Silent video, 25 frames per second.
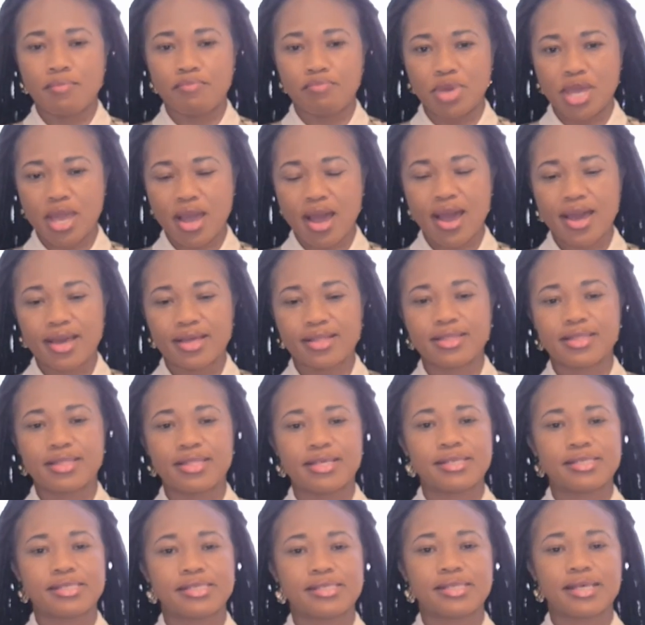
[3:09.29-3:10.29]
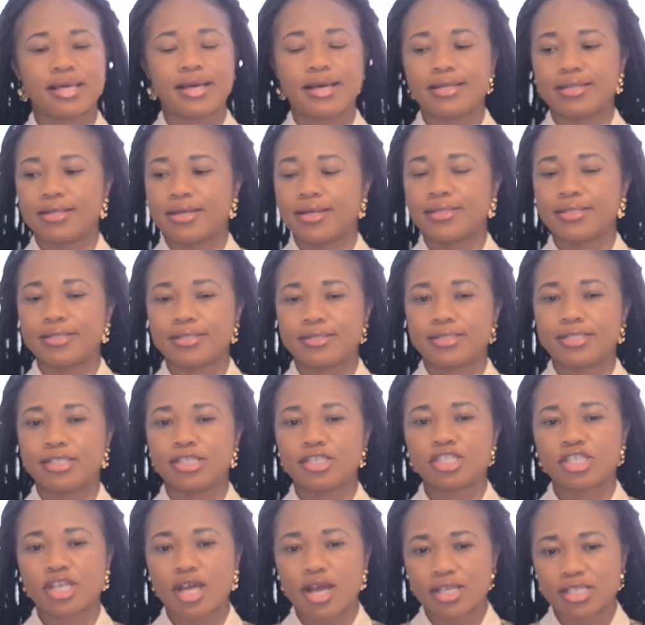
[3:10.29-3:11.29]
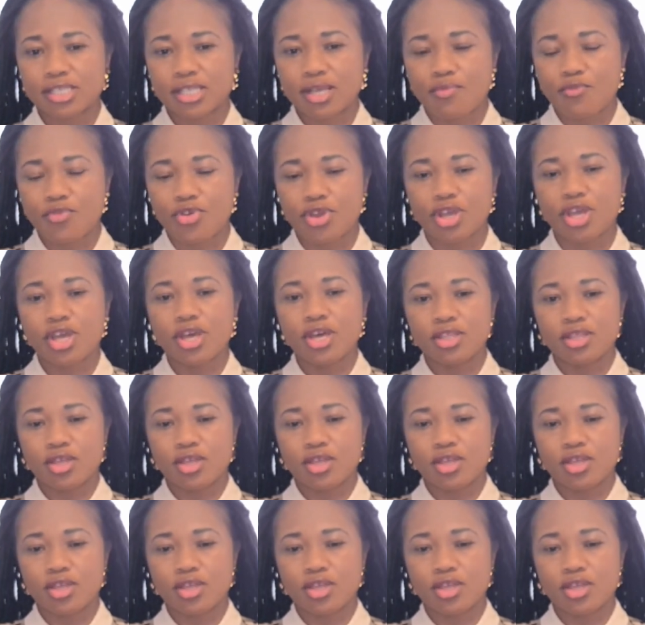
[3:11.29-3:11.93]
Behind this discharge summary,